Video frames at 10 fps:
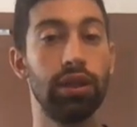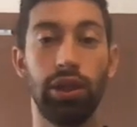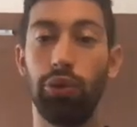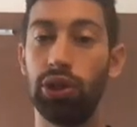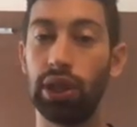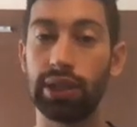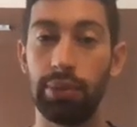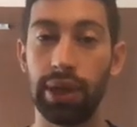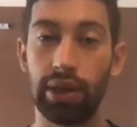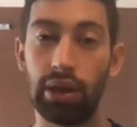they will just
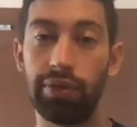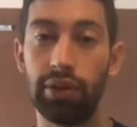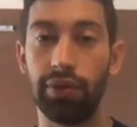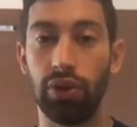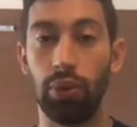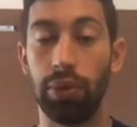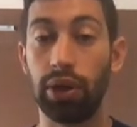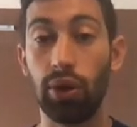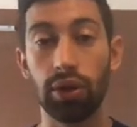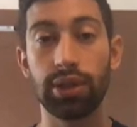make refund for you
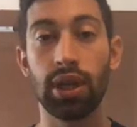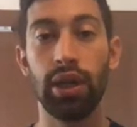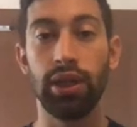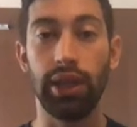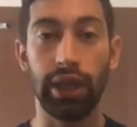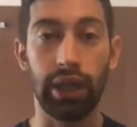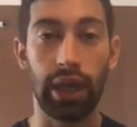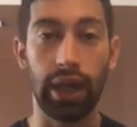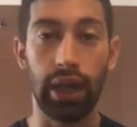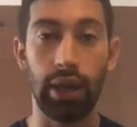because
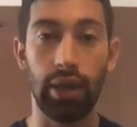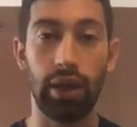they uh,